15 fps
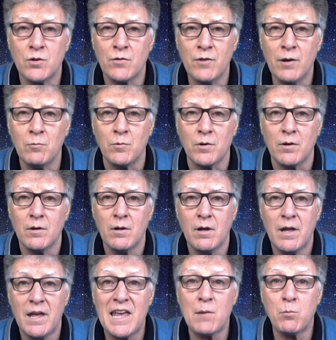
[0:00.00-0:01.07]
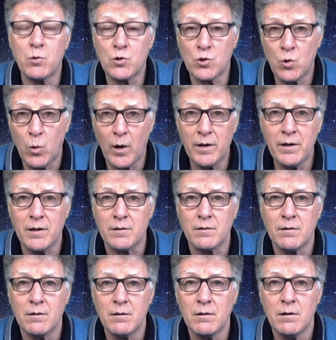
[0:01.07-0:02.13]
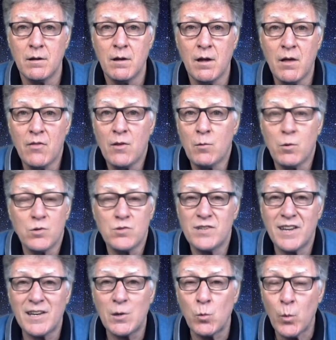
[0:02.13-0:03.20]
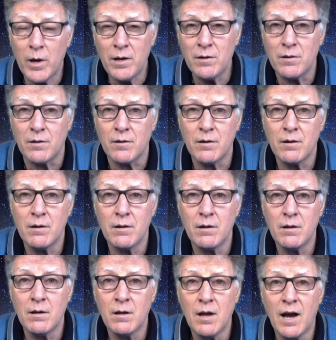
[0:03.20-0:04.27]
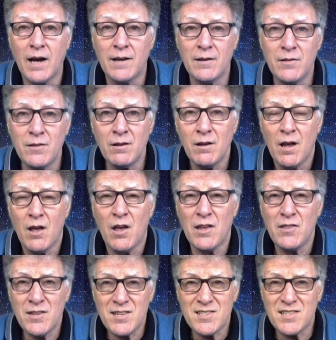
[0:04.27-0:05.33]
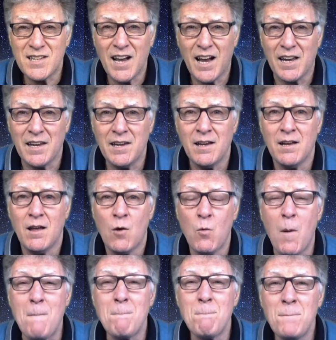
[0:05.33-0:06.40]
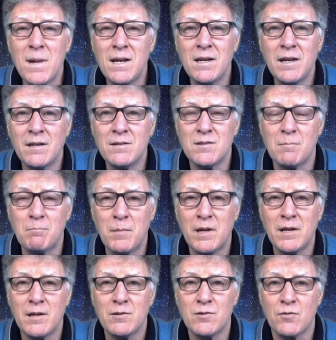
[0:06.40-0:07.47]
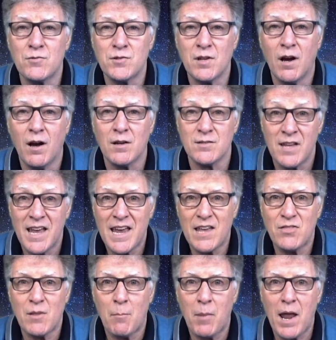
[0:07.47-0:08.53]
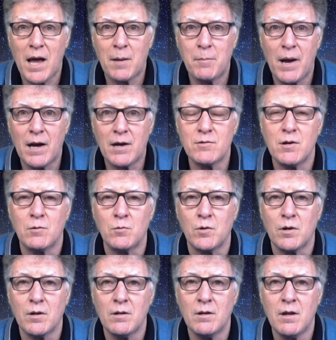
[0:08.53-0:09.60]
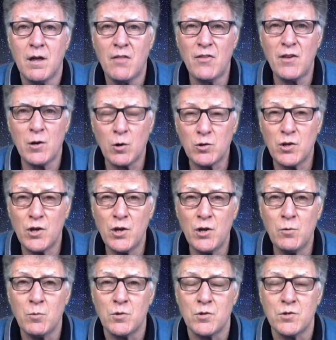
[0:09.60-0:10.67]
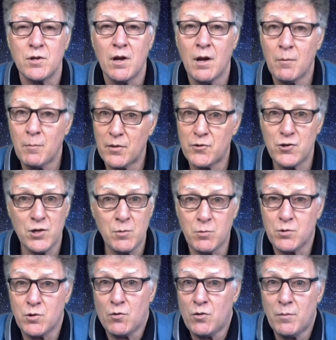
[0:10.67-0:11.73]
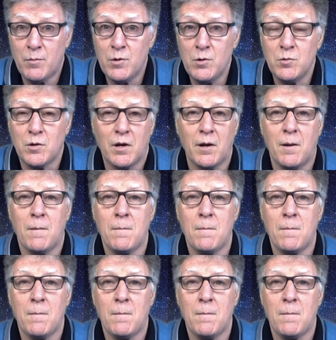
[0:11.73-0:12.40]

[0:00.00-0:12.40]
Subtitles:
around. It was quiet. There wasn't any wind. And in the sky were millions and millions of stars in the black background. They looked huge, but she was on the moon.